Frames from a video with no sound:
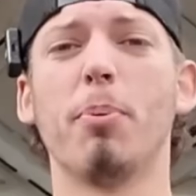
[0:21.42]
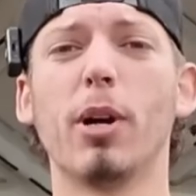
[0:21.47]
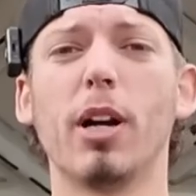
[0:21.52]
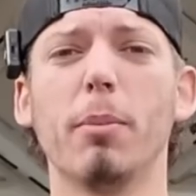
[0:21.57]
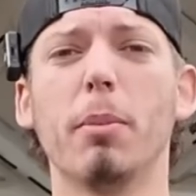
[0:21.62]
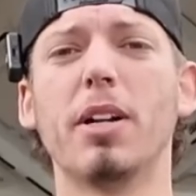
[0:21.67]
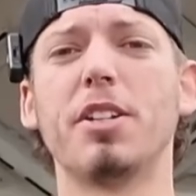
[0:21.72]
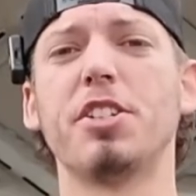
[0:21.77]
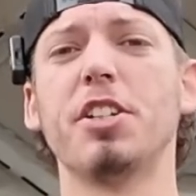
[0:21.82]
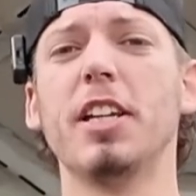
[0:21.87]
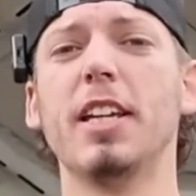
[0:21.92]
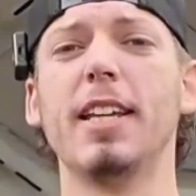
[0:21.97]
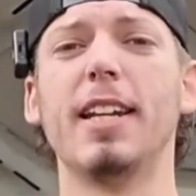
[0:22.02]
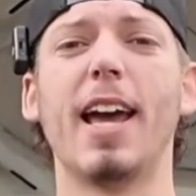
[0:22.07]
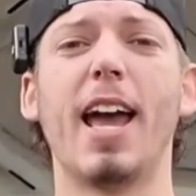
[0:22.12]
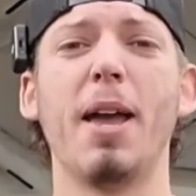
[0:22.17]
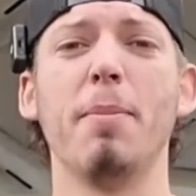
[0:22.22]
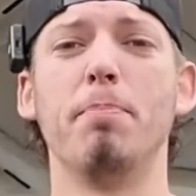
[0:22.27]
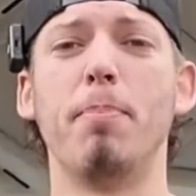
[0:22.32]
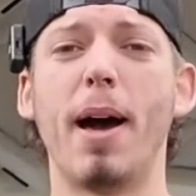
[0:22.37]
pretty much need
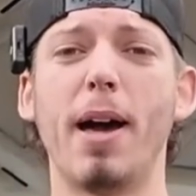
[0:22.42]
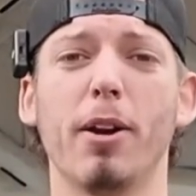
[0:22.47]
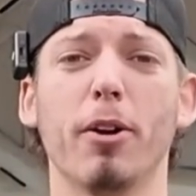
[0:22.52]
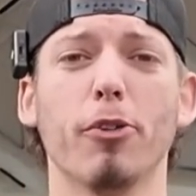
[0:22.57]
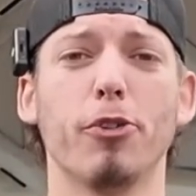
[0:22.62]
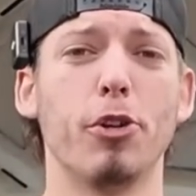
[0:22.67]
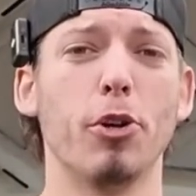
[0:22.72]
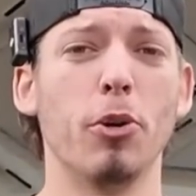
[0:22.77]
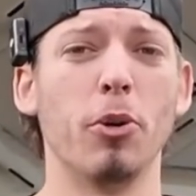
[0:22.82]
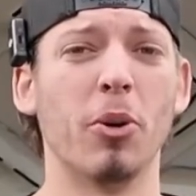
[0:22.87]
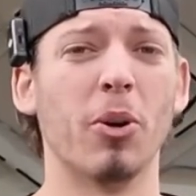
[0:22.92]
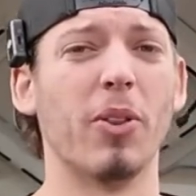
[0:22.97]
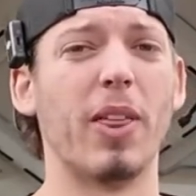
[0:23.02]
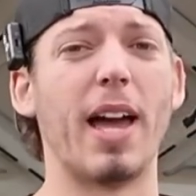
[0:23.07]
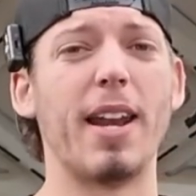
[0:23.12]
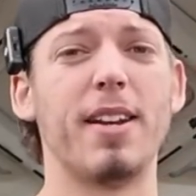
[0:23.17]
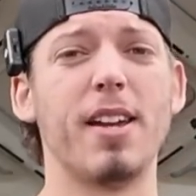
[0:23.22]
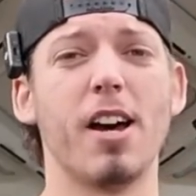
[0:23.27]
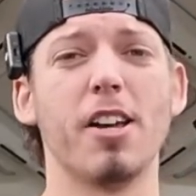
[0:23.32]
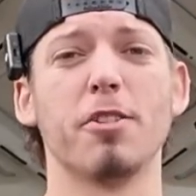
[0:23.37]
a better tuner
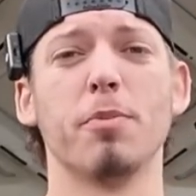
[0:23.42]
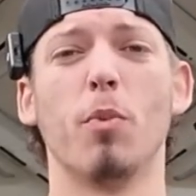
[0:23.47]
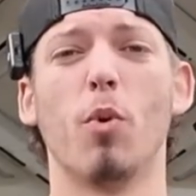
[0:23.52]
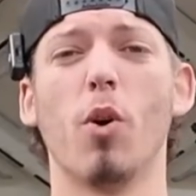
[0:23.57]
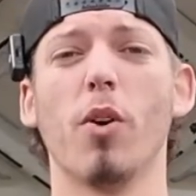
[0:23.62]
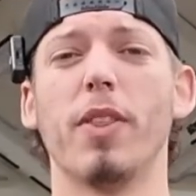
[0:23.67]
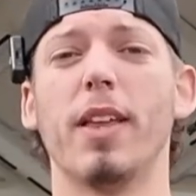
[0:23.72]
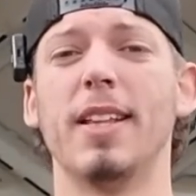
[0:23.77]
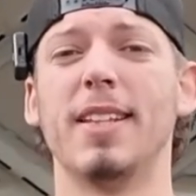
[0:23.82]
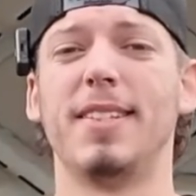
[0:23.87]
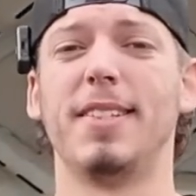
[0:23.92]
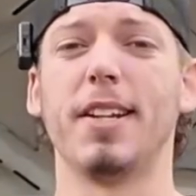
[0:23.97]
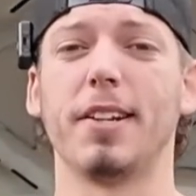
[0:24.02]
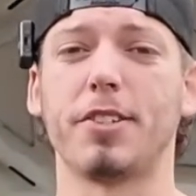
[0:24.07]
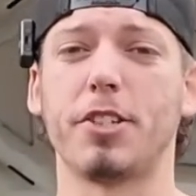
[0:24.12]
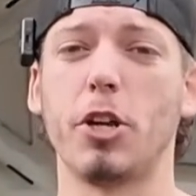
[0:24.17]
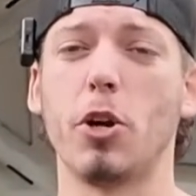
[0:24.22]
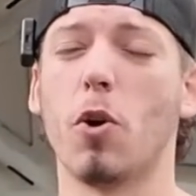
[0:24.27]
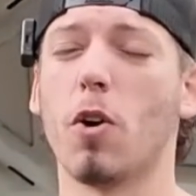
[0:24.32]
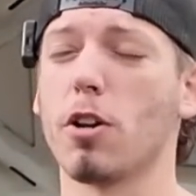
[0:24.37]
that does more than
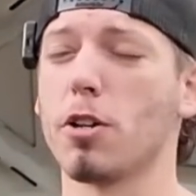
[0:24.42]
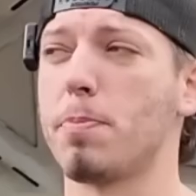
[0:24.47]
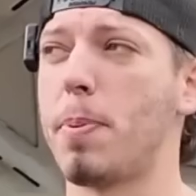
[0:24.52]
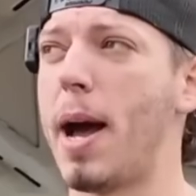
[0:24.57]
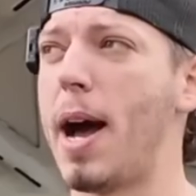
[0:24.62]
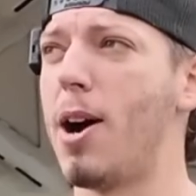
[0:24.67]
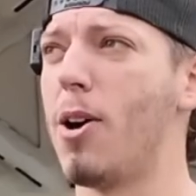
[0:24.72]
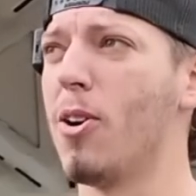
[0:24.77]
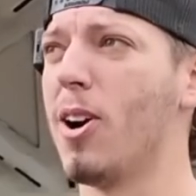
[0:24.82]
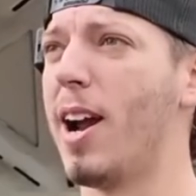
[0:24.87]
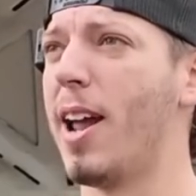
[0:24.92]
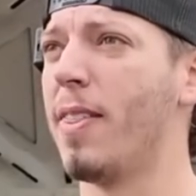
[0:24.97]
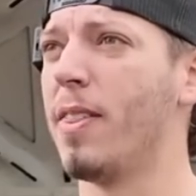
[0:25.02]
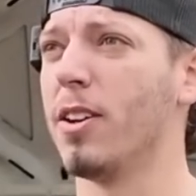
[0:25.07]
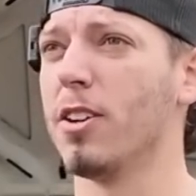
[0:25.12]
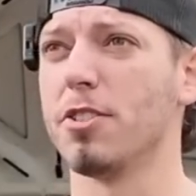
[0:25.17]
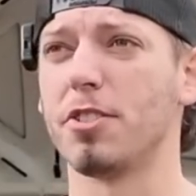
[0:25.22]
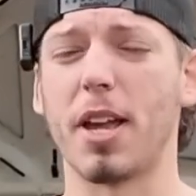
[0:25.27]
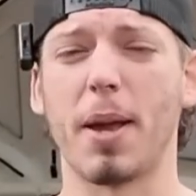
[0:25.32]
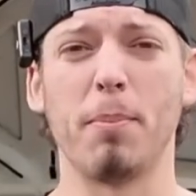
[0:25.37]
60 horsepower, and
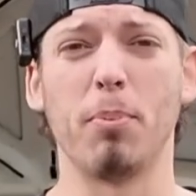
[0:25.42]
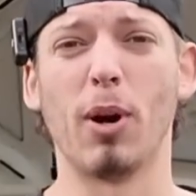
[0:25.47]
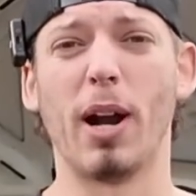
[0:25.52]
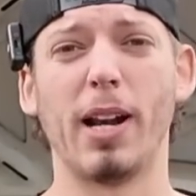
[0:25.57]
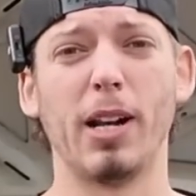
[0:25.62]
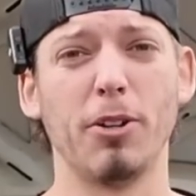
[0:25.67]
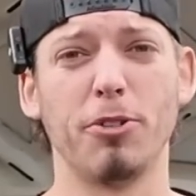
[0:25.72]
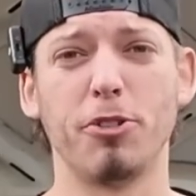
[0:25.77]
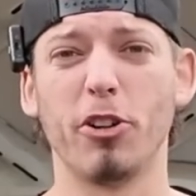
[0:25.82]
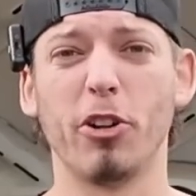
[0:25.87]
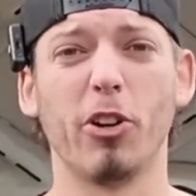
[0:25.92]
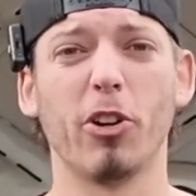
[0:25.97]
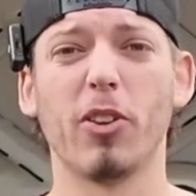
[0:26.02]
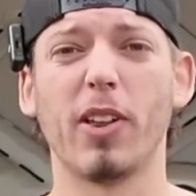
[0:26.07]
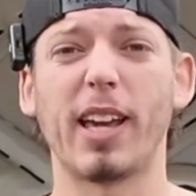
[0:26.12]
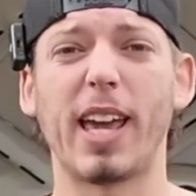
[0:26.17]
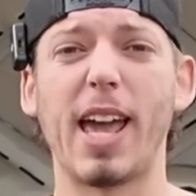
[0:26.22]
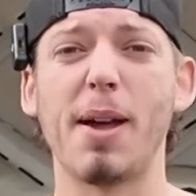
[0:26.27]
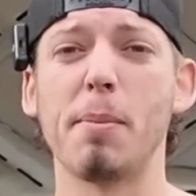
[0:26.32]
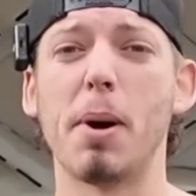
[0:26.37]
there's a brand new tuner
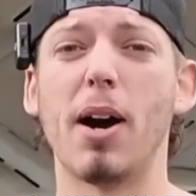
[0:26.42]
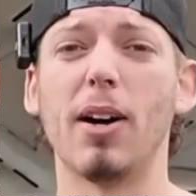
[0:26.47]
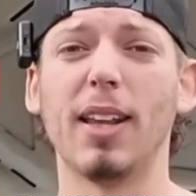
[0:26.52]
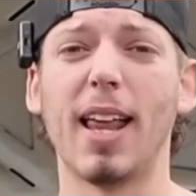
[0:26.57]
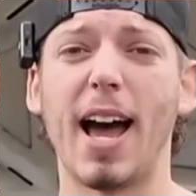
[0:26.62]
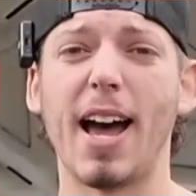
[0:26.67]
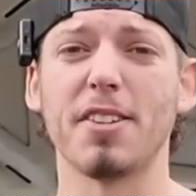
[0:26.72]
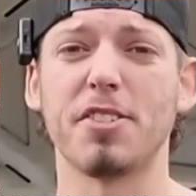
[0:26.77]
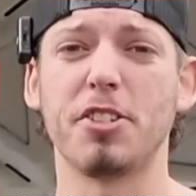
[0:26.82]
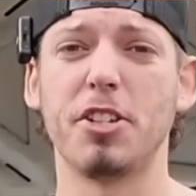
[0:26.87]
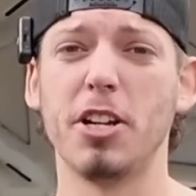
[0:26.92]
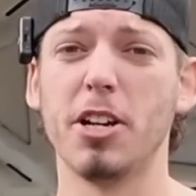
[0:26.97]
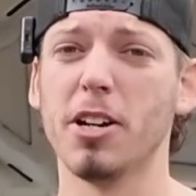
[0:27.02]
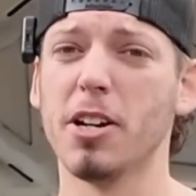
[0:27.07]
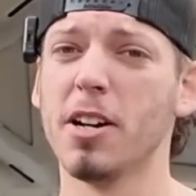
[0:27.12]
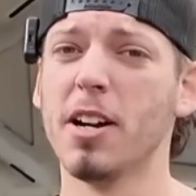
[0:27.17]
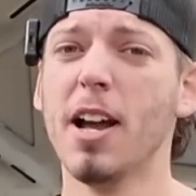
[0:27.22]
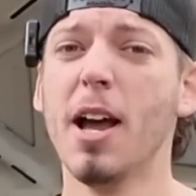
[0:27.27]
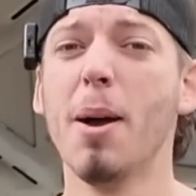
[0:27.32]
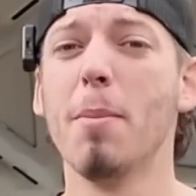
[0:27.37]
that came out last
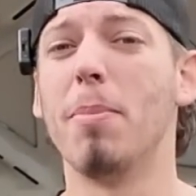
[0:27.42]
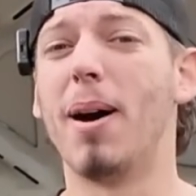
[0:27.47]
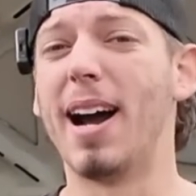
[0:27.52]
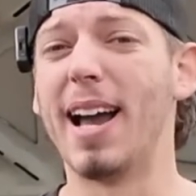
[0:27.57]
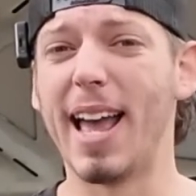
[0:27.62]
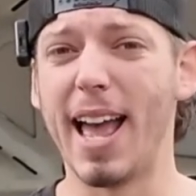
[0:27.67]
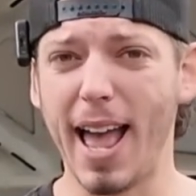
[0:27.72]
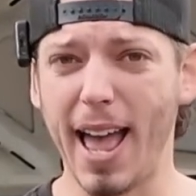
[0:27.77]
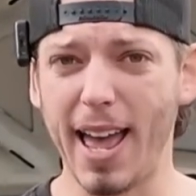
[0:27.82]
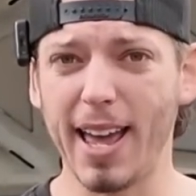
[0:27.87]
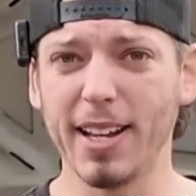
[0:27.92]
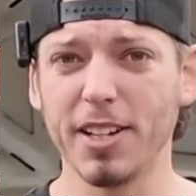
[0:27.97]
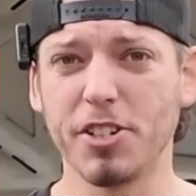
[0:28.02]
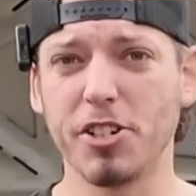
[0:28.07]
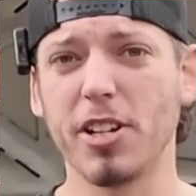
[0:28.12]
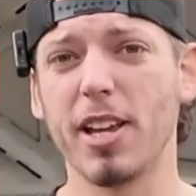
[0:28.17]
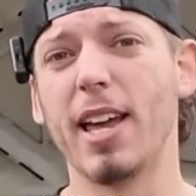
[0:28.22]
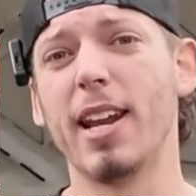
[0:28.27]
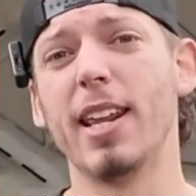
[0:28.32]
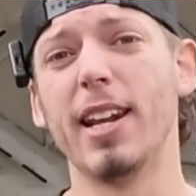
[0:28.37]
year by
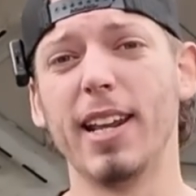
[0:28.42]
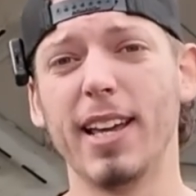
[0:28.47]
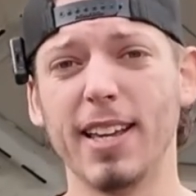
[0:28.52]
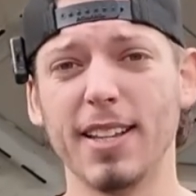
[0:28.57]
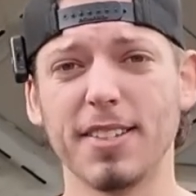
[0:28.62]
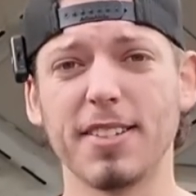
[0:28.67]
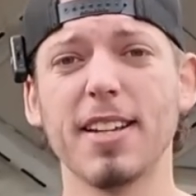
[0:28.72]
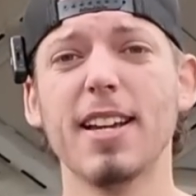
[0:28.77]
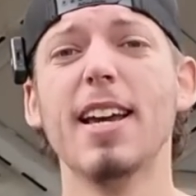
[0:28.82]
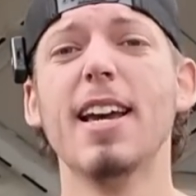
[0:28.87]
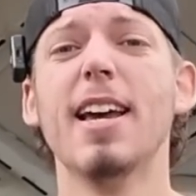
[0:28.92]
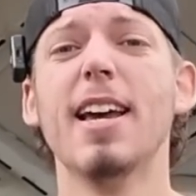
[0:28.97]
Edge, and it is